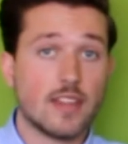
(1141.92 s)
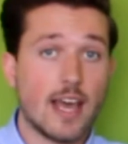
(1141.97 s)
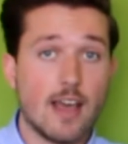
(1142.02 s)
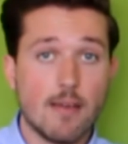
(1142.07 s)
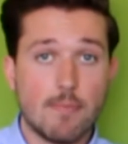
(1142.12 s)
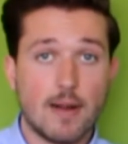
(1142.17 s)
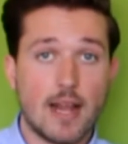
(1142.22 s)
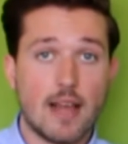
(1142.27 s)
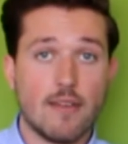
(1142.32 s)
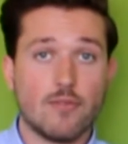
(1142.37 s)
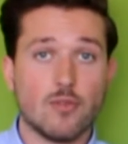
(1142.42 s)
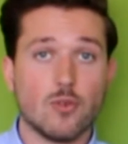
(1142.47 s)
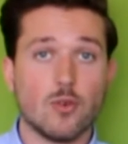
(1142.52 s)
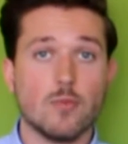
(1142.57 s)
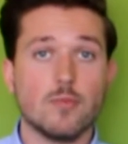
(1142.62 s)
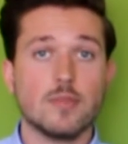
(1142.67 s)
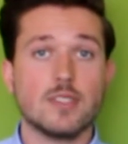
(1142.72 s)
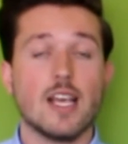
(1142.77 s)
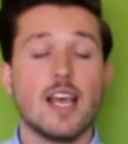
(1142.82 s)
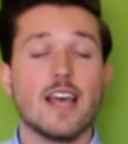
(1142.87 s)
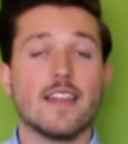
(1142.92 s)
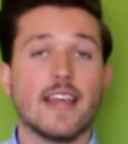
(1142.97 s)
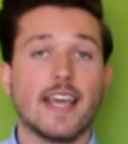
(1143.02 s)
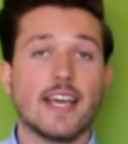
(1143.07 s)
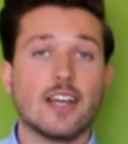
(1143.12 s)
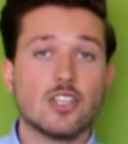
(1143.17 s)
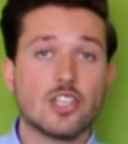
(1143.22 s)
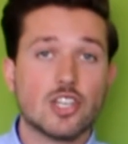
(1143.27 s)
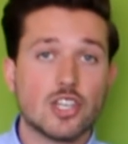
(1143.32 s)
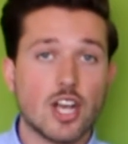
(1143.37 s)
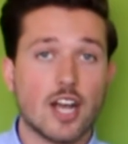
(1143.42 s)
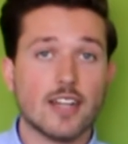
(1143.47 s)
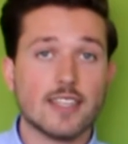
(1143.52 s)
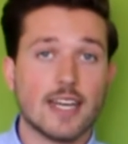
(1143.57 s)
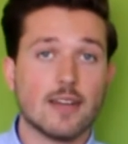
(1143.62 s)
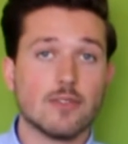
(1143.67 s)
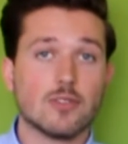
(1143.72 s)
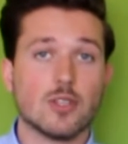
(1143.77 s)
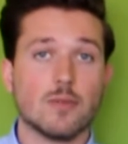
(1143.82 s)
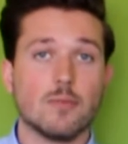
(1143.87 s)
on their platforms, they could shut
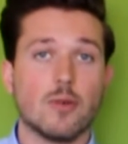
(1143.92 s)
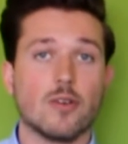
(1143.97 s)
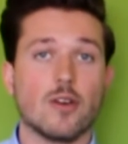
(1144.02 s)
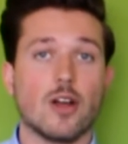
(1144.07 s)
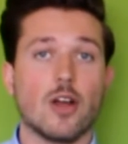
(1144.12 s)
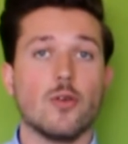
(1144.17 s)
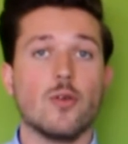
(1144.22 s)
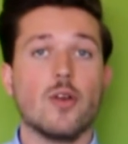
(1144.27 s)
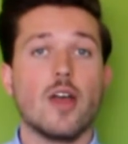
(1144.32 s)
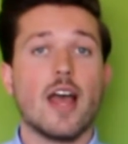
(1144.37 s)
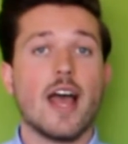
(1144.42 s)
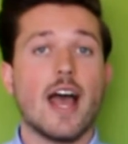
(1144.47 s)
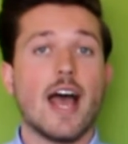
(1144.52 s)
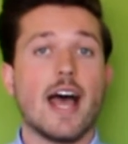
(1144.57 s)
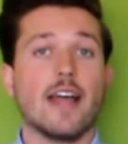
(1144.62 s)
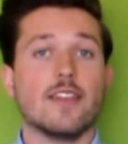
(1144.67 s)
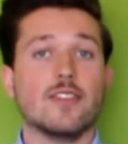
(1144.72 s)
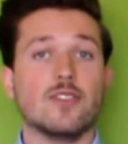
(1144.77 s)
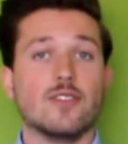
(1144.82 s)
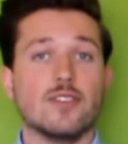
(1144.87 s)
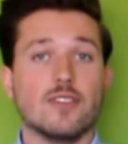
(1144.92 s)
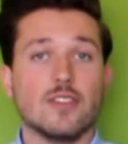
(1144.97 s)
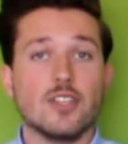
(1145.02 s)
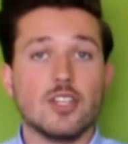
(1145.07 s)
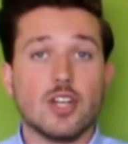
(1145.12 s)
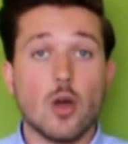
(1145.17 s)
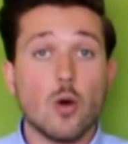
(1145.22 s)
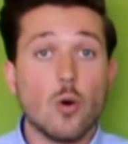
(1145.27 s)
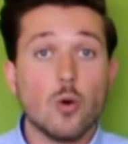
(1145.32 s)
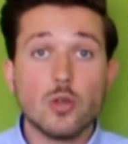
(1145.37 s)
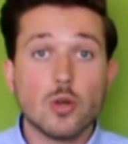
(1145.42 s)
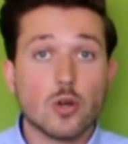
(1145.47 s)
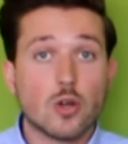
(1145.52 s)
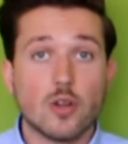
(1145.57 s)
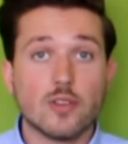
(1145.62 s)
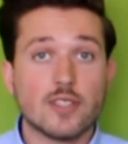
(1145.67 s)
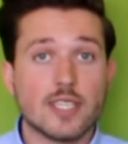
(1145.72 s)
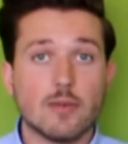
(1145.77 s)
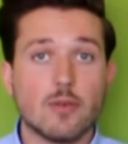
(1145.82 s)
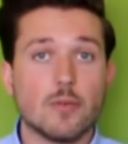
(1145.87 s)
down tomorrow and all your
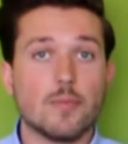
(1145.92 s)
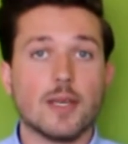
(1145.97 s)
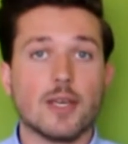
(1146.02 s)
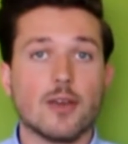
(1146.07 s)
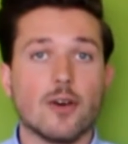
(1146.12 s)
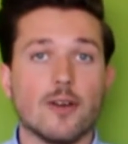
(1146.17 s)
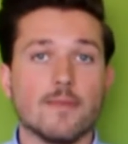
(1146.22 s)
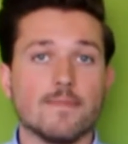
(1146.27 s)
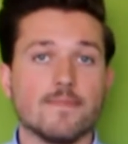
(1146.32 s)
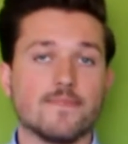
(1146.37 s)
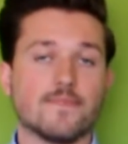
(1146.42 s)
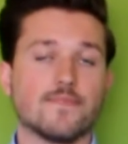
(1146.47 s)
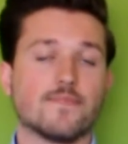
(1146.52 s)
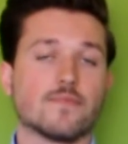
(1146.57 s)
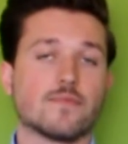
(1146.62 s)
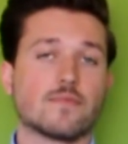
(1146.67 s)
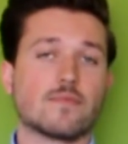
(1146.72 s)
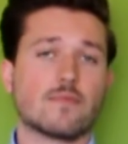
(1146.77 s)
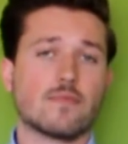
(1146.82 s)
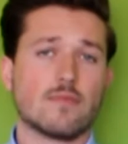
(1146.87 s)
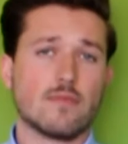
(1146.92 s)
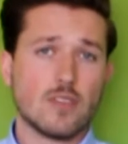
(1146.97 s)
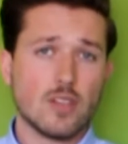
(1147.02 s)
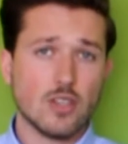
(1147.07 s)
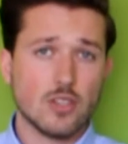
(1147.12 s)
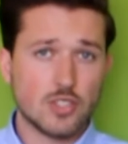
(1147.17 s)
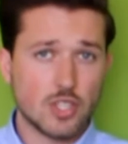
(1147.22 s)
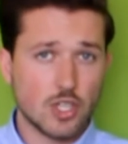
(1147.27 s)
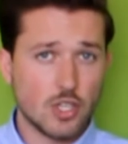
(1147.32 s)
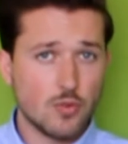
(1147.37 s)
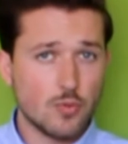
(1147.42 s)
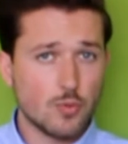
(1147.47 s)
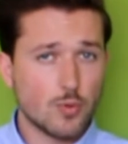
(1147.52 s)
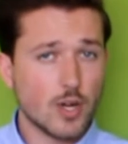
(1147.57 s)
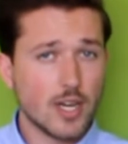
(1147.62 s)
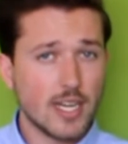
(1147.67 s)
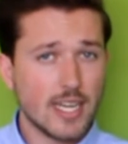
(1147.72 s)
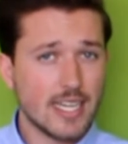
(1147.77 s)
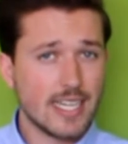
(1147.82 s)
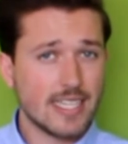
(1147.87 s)
content will be gone. So you
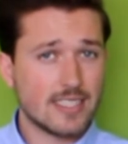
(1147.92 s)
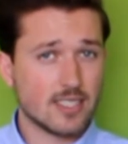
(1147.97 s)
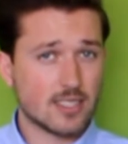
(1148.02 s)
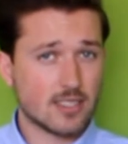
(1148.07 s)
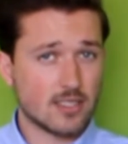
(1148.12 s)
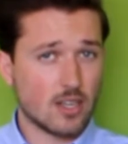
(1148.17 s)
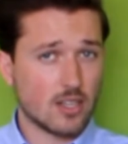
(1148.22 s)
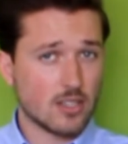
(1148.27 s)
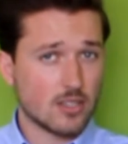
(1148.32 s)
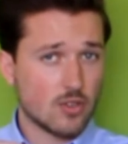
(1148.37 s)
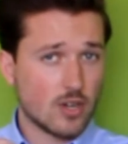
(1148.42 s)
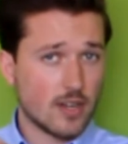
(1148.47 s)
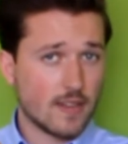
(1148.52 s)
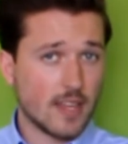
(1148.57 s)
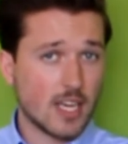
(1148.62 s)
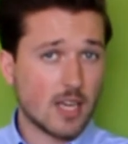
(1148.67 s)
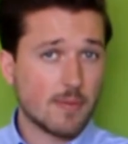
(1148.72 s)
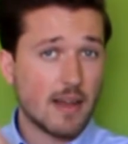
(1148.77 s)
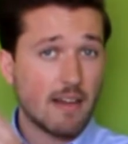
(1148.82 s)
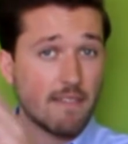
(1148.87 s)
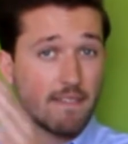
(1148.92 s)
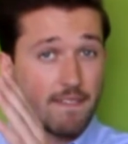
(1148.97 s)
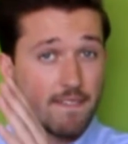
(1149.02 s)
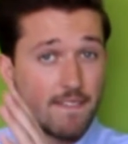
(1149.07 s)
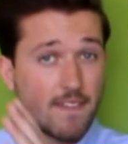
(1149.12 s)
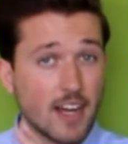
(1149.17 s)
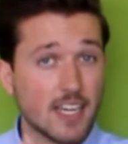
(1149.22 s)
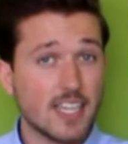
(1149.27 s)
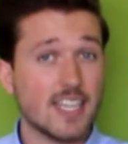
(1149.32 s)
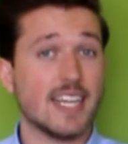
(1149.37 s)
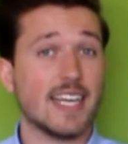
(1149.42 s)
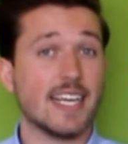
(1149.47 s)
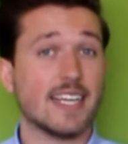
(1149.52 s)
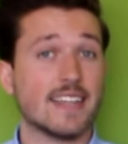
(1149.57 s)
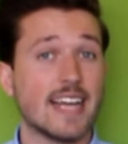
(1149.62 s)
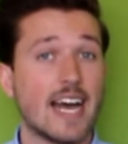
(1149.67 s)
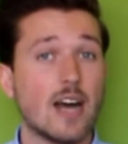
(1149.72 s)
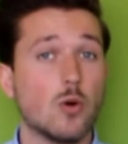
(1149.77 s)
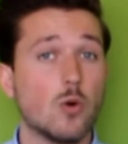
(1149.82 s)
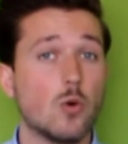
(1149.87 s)
really need to start trying to think about
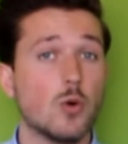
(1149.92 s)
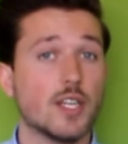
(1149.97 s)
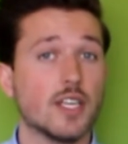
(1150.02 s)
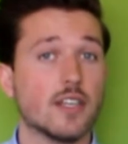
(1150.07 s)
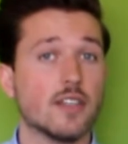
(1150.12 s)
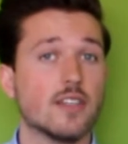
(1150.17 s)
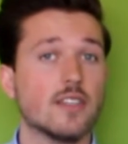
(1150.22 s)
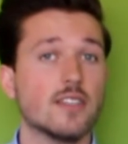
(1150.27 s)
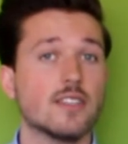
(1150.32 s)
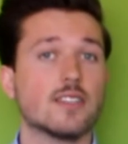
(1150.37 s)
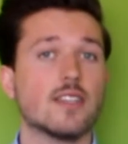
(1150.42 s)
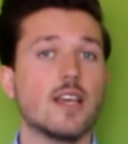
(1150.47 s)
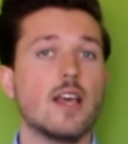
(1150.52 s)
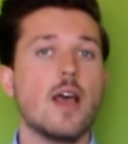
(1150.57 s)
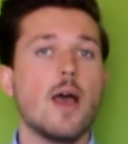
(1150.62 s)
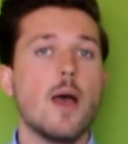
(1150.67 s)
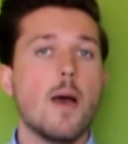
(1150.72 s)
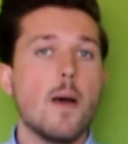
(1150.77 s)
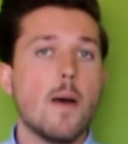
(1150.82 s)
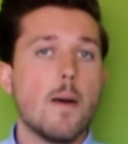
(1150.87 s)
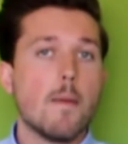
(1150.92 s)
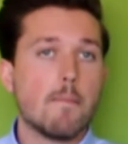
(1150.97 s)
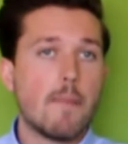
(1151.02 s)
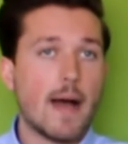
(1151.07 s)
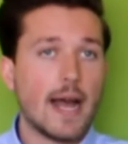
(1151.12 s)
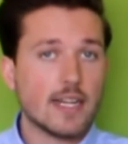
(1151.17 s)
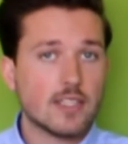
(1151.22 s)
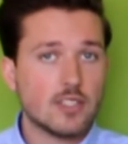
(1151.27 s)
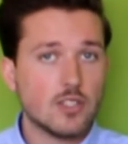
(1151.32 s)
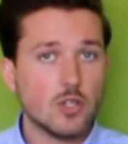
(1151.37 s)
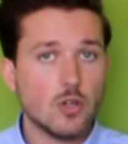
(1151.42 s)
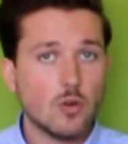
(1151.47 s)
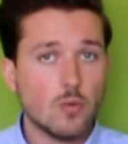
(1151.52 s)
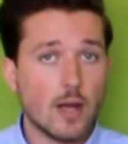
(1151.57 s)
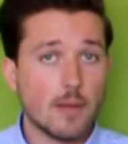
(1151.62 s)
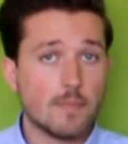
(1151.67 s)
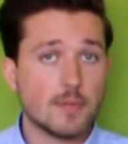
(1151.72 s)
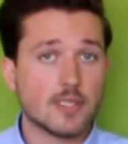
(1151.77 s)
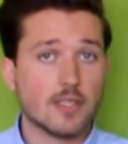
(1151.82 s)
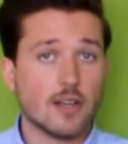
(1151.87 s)
funneling that audience back to your
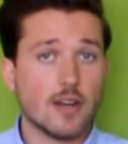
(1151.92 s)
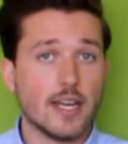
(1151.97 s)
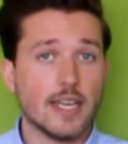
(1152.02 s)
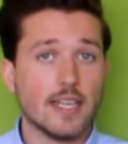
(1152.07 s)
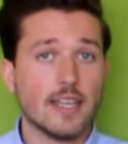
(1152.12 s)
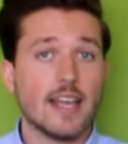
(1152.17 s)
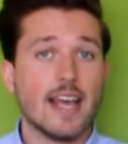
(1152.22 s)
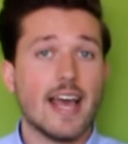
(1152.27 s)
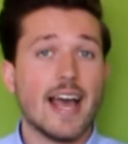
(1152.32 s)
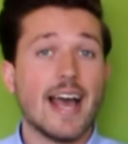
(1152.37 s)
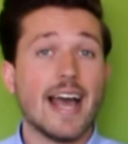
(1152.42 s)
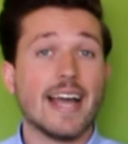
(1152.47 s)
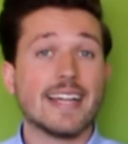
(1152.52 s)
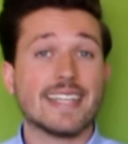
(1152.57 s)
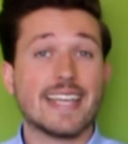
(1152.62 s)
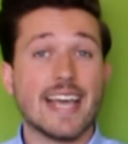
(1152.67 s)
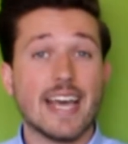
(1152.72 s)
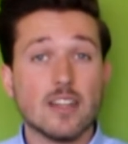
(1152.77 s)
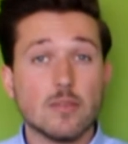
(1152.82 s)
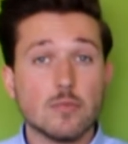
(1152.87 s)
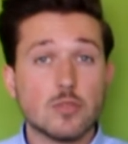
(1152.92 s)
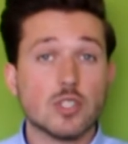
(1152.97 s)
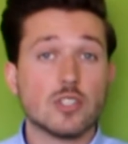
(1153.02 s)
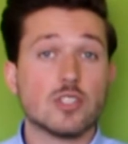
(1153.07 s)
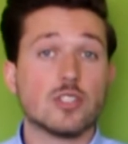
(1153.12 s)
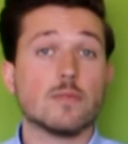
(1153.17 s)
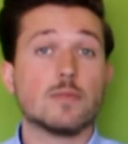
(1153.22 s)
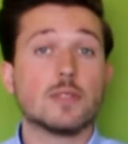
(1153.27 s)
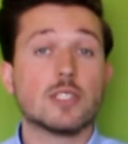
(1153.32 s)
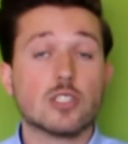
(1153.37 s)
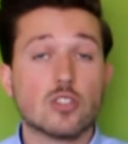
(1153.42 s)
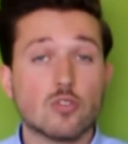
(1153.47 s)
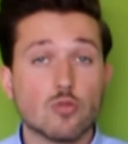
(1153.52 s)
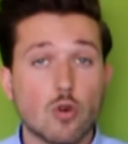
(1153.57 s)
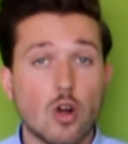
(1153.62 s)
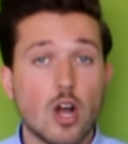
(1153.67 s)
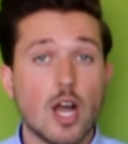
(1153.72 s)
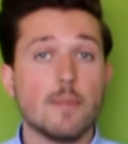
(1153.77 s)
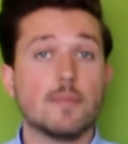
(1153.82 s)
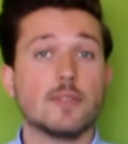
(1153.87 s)
website and get them to
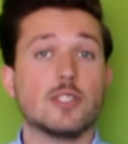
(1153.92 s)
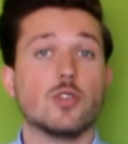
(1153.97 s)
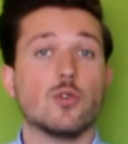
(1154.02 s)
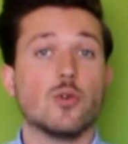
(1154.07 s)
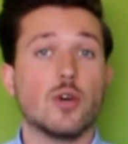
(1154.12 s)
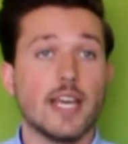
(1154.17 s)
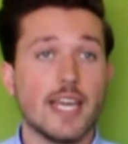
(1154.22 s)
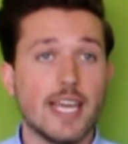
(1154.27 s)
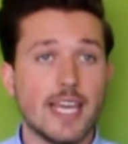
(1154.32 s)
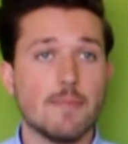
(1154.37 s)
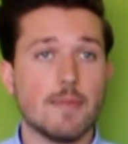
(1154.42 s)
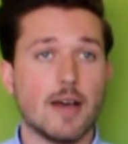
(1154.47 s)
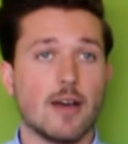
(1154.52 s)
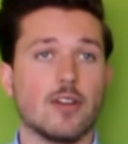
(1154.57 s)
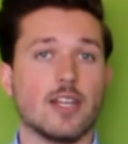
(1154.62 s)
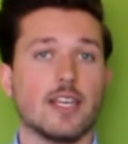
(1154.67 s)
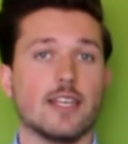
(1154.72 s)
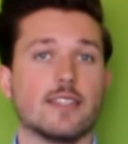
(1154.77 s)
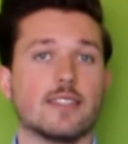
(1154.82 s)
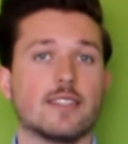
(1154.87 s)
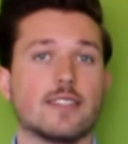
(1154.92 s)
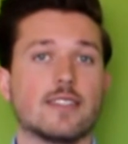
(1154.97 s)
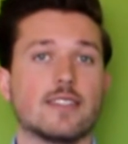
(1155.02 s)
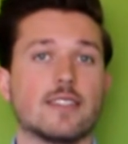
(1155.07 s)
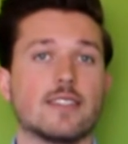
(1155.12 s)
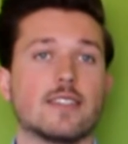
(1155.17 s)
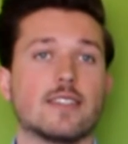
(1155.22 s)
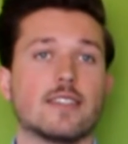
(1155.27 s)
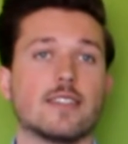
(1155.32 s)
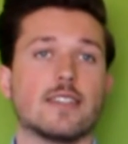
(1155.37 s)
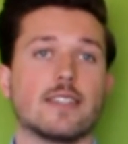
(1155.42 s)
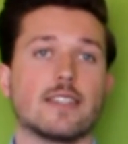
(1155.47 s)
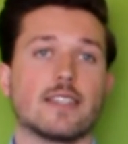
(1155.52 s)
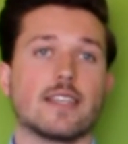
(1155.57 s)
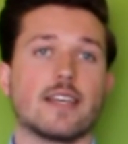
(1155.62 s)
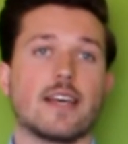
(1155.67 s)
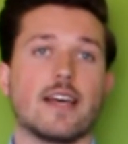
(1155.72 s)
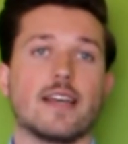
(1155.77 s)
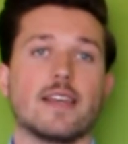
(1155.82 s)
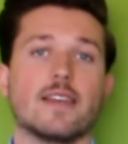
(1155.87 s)
subscribe to your email list,
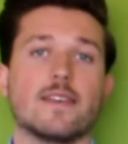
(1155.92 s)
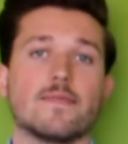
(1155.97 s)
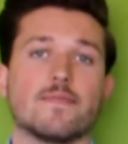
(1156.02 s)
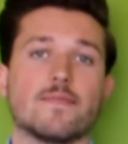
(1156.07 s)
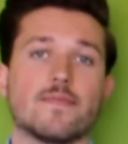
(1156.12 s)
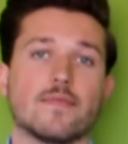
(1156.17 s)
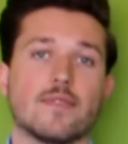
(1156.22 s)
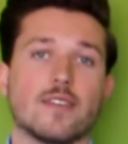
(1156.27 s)
okay?